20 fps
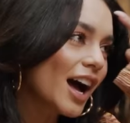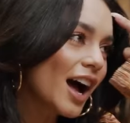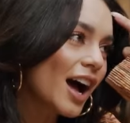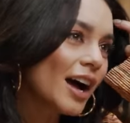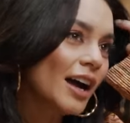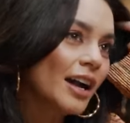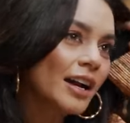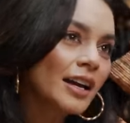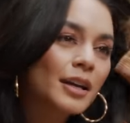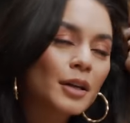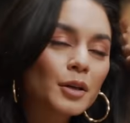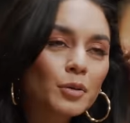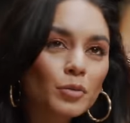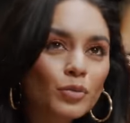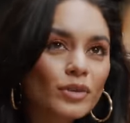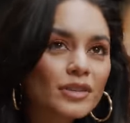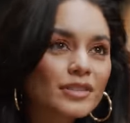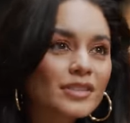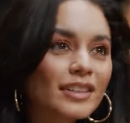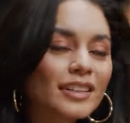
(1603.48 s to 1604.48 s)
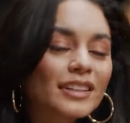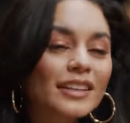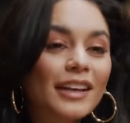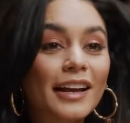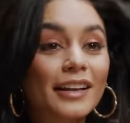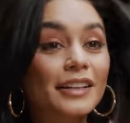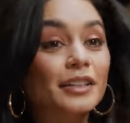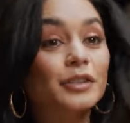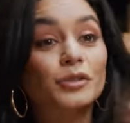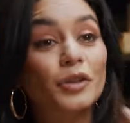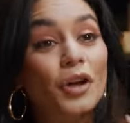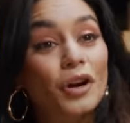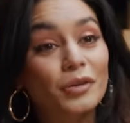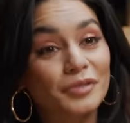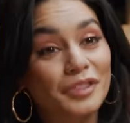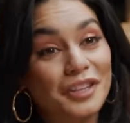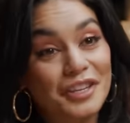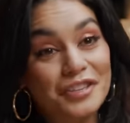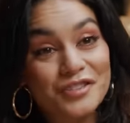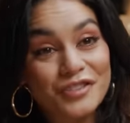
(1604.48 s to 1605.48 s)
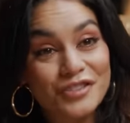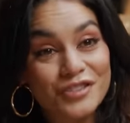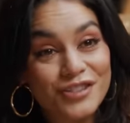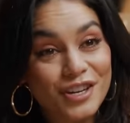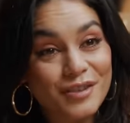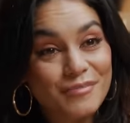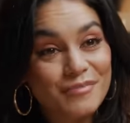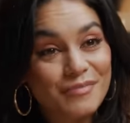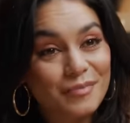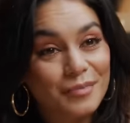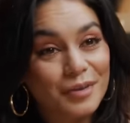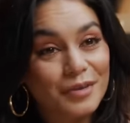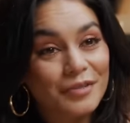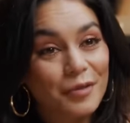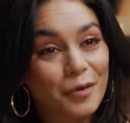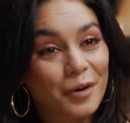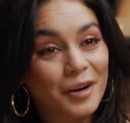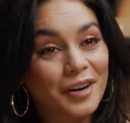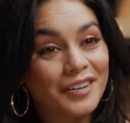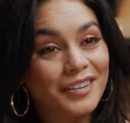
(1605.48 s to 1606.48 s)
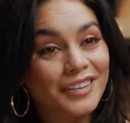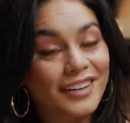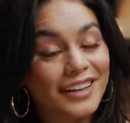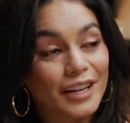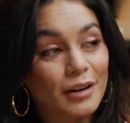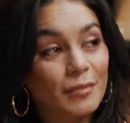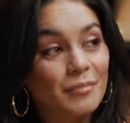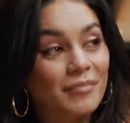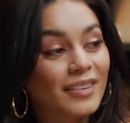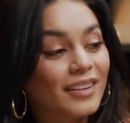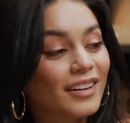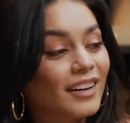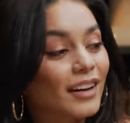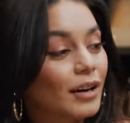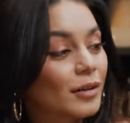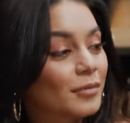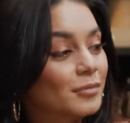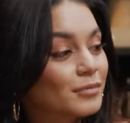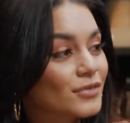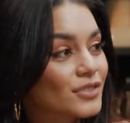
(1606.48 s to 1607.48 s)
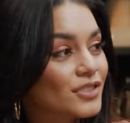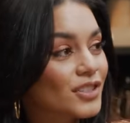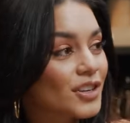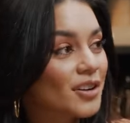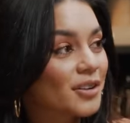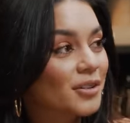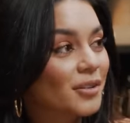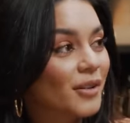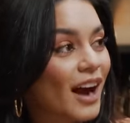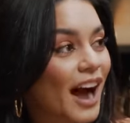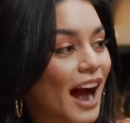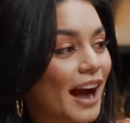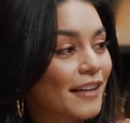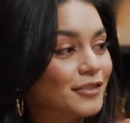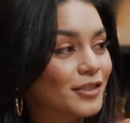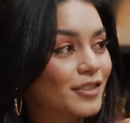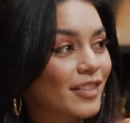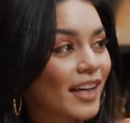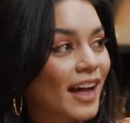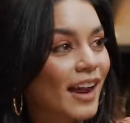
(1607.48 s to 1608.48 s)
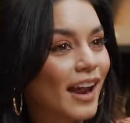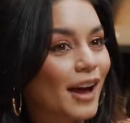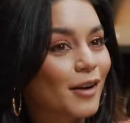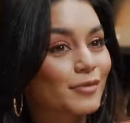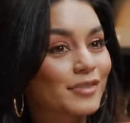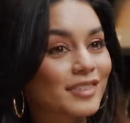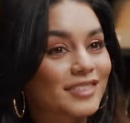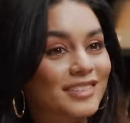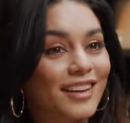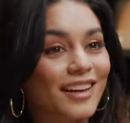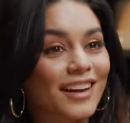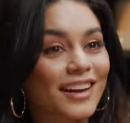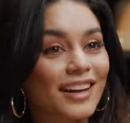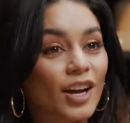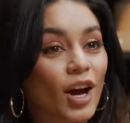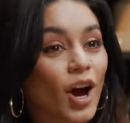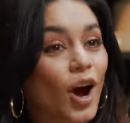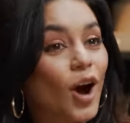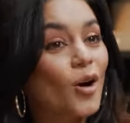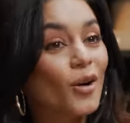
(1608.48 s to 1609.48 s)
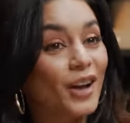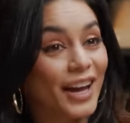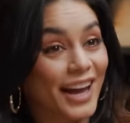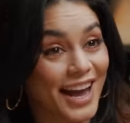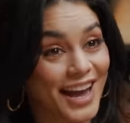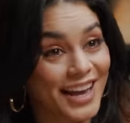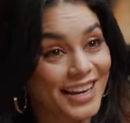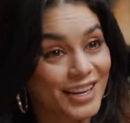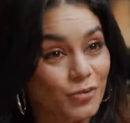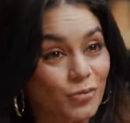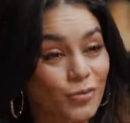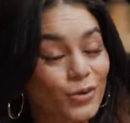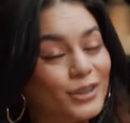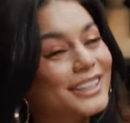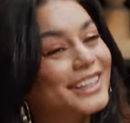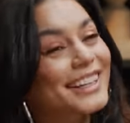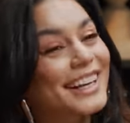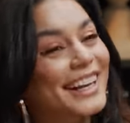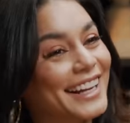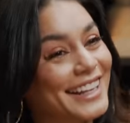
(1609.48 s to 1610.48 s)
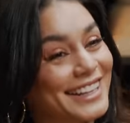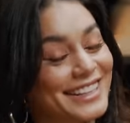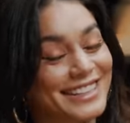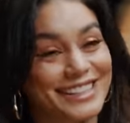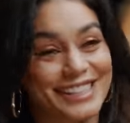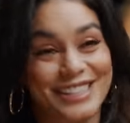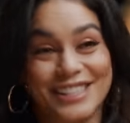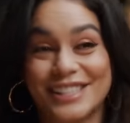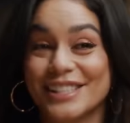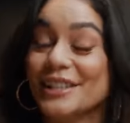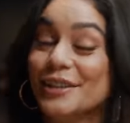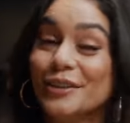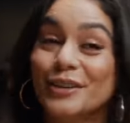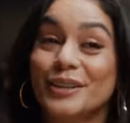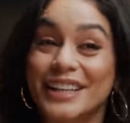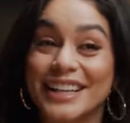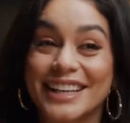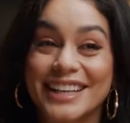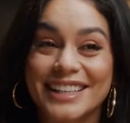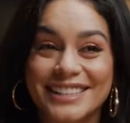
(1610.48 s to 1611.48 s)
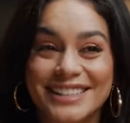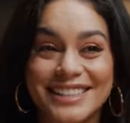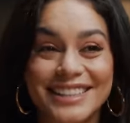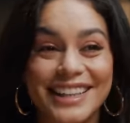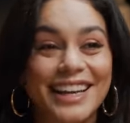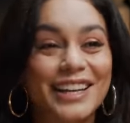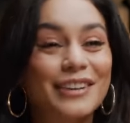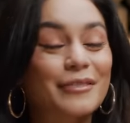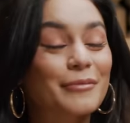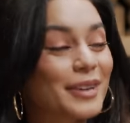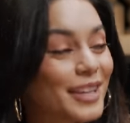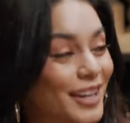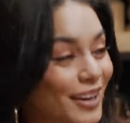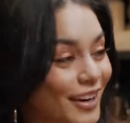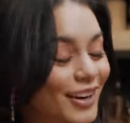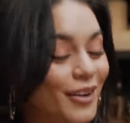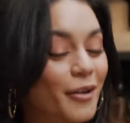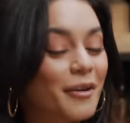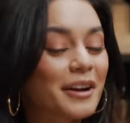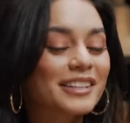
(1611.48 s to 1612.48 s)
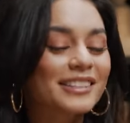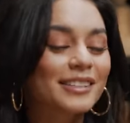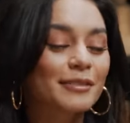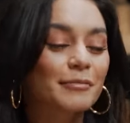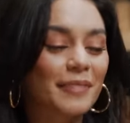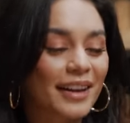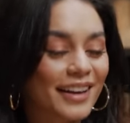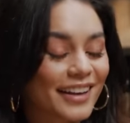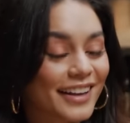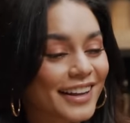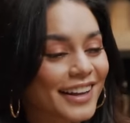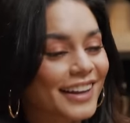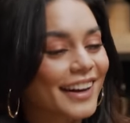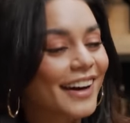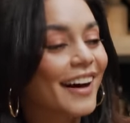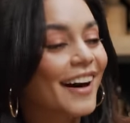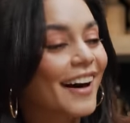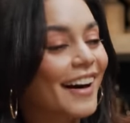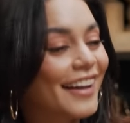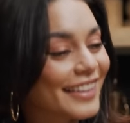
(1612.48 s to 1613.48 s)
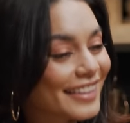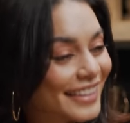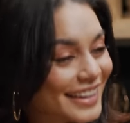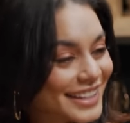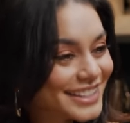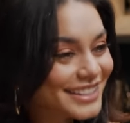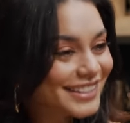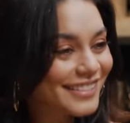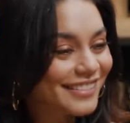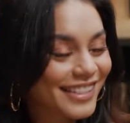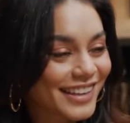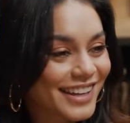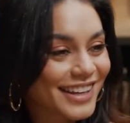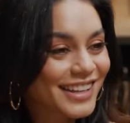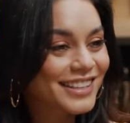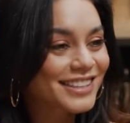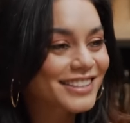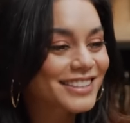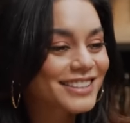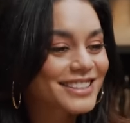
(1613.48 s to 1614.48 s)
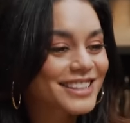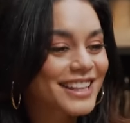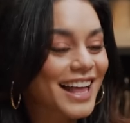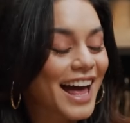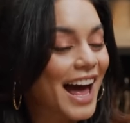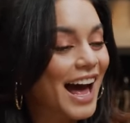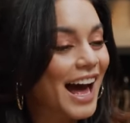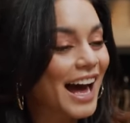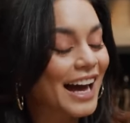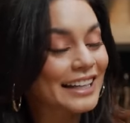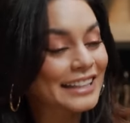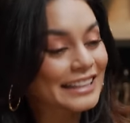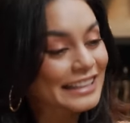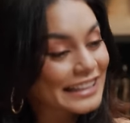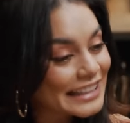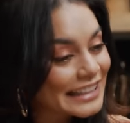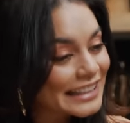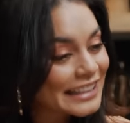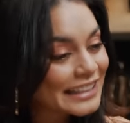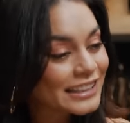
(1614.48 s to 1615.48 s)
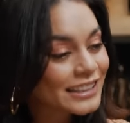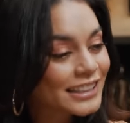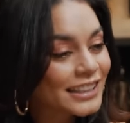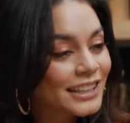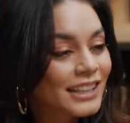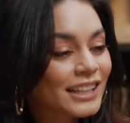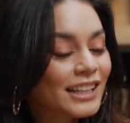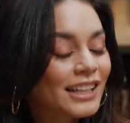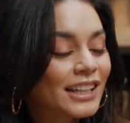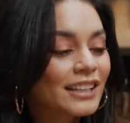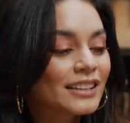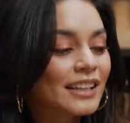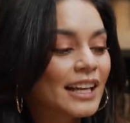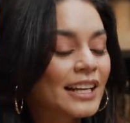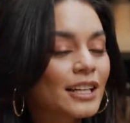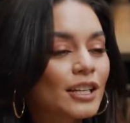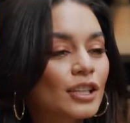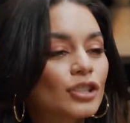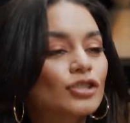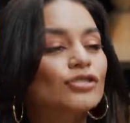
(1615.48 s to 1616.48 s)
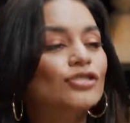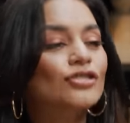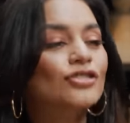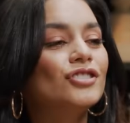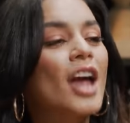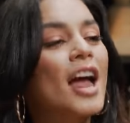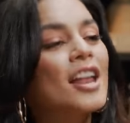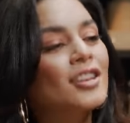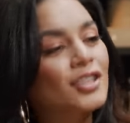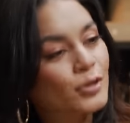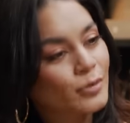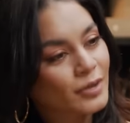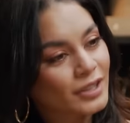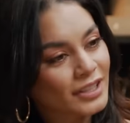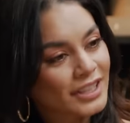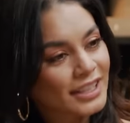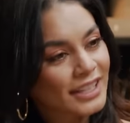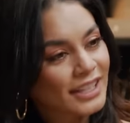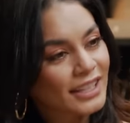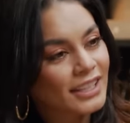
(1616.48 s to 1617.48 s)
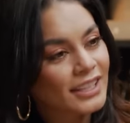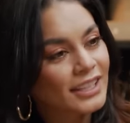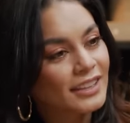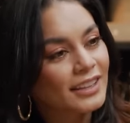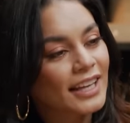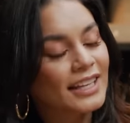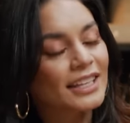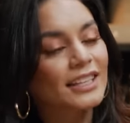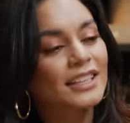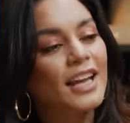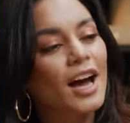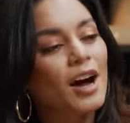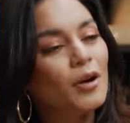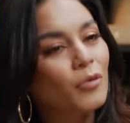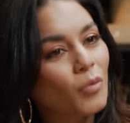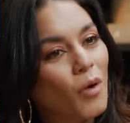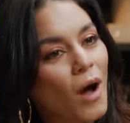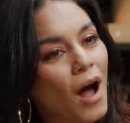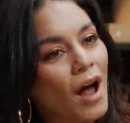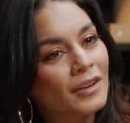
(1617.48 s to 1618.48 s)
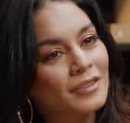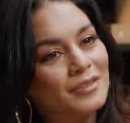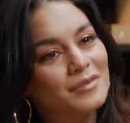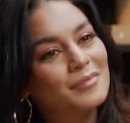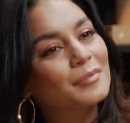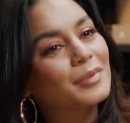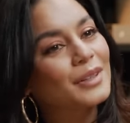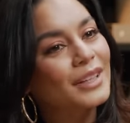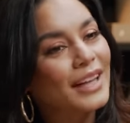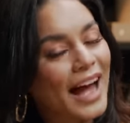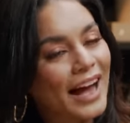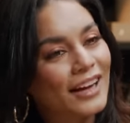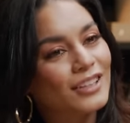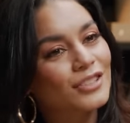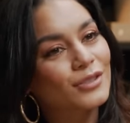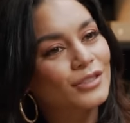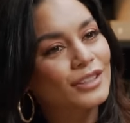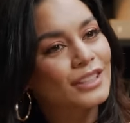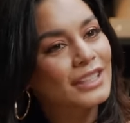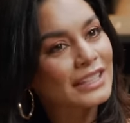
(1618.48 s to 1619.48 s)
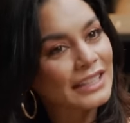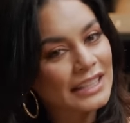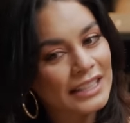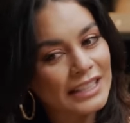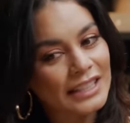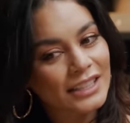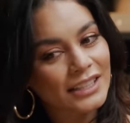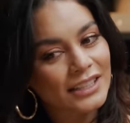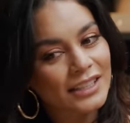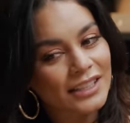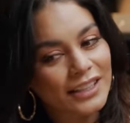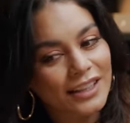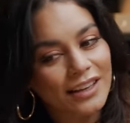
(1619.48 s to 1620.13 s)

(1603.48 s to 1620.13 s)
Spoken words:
I was in an 8-year long relationship before him. So after that, I was like, okay, we're getting serious. Like, we are going to make a list of things that I need, like genuinely, like not want, but actually need.